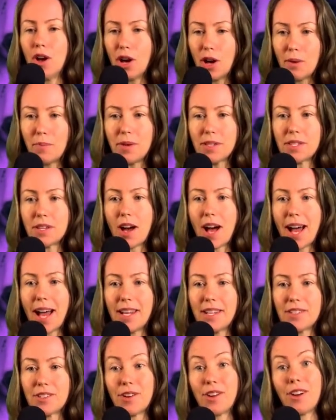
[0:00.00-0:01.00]

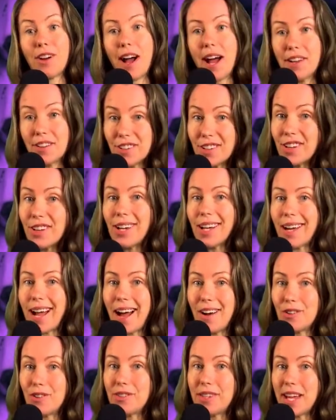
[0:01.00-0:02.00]
herbicide. So I don't know
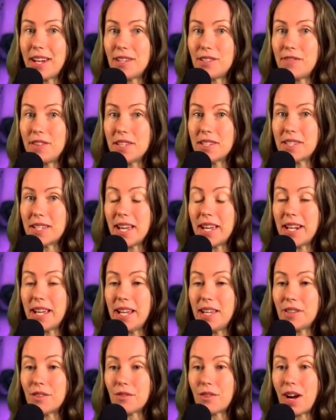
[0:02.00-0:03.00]
how good that is for your skin
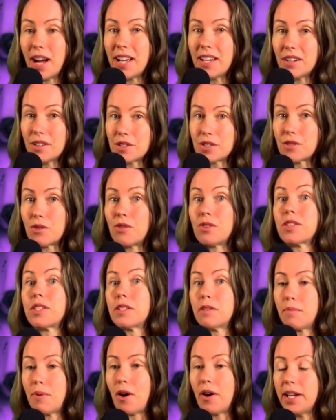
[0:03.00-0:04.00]
either, right? It stores in
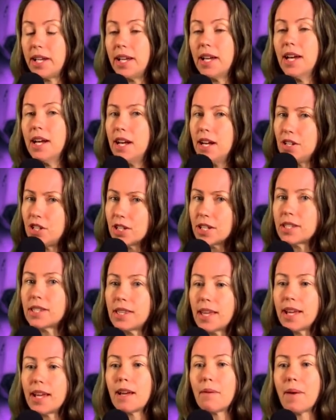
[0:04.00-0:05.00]
the body. Just
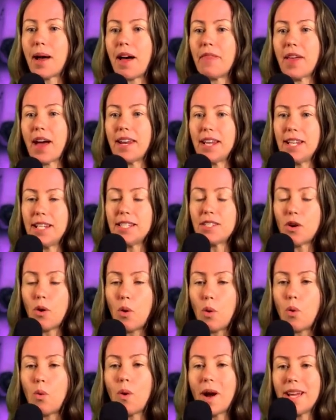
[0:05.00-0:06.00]
think about that. It is
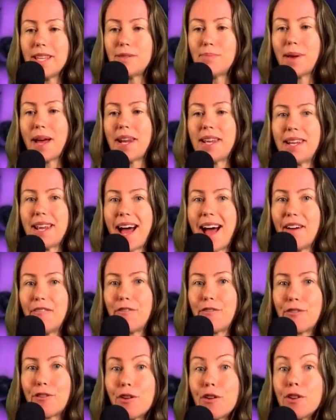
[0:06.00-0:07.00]
always better to have
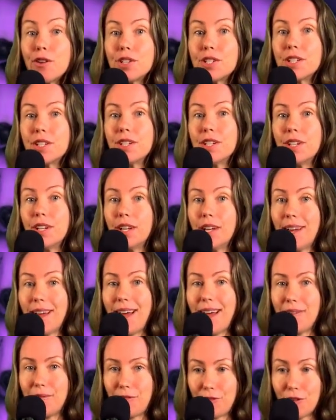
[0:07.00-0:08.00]
fruit
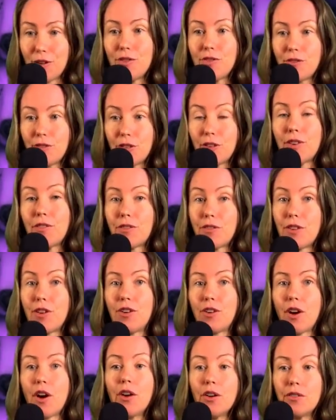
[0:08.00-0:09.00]

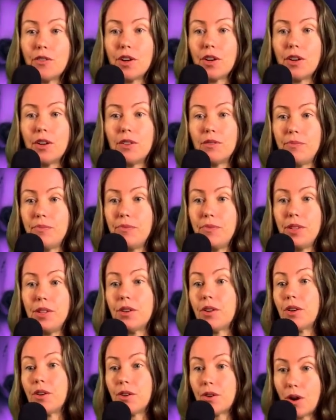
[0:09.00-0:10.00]
over,
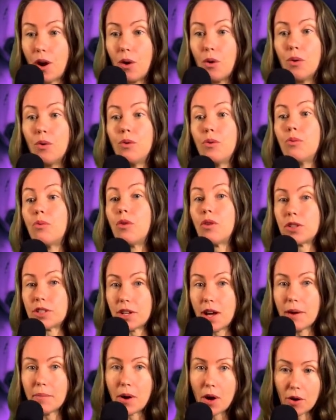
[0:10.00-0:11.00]
old
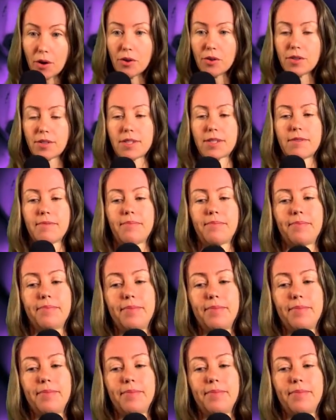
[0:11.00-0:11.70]
wartime oats.